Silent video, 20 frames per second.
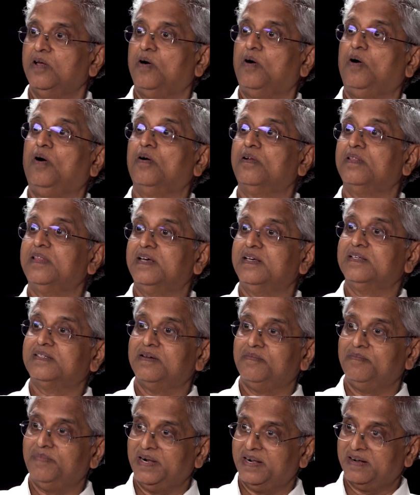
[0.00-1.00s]
or there is
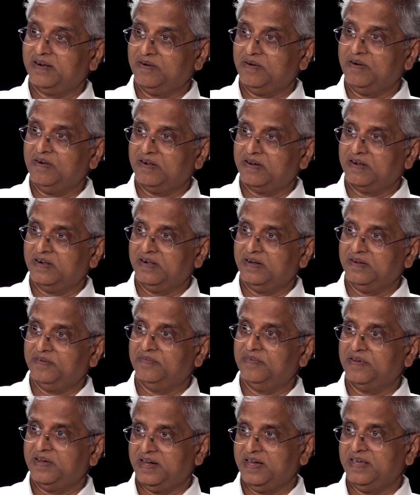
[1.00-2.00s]
some better
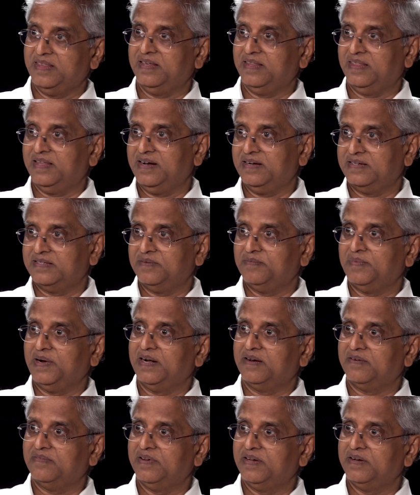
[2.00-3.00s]
alternative, I think that's a
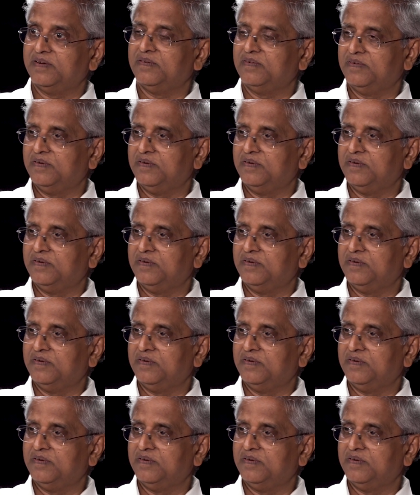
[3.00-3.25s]
better way to